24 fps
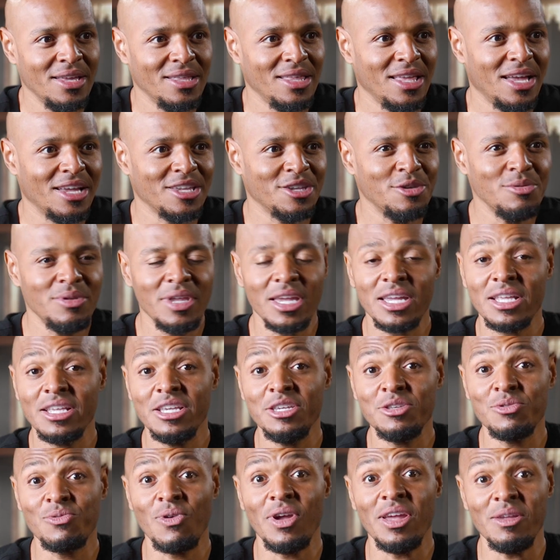like you think of
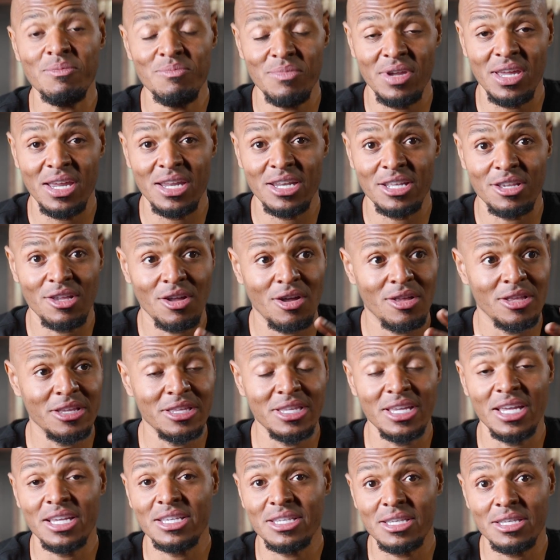these great men and all the
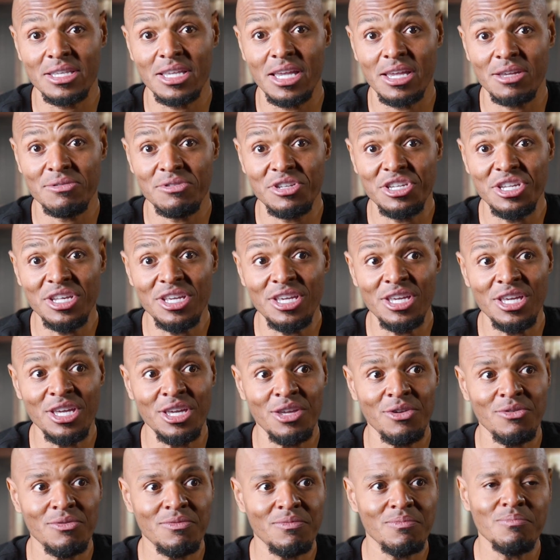things that they achieved,